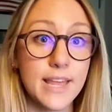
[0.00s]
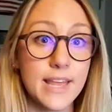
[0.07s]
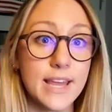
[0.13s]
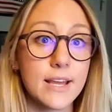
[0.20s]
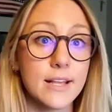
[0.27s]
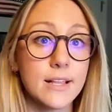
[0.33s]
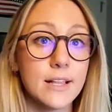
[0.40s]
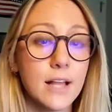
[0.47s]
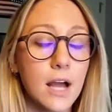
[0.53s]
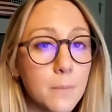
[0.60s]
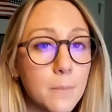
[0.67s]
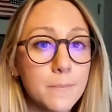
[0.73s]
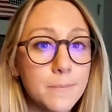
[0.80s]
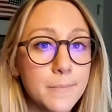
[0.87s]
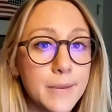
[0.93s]
they can
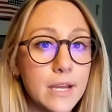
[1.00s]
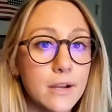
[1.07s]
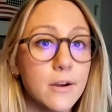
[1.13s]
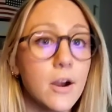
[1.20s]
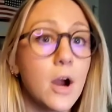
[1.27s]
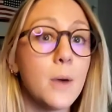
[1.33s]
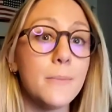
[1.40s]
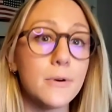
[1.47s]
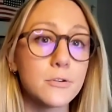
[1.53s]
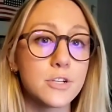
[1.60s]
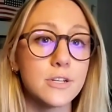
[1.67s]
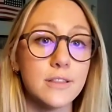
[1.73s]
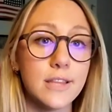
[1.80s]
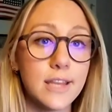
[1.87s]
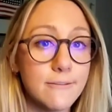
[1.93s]
appear
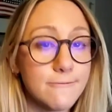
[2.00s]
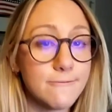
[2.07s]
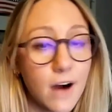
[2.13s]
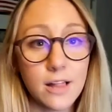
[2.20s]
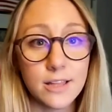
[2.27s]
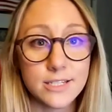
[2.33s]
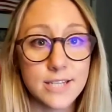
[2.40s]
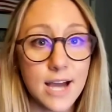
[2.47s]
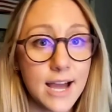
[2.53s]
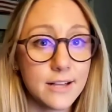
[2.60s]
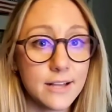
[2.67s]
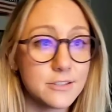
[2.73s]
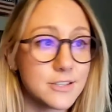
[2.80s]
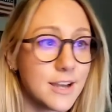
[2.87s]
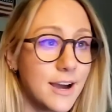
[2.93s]
emotionally
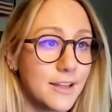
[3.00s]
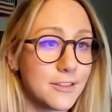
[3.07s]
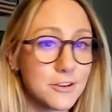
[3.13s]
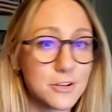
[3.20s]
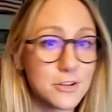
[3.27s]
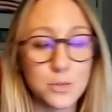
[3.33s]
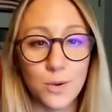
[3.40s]
volatile to others,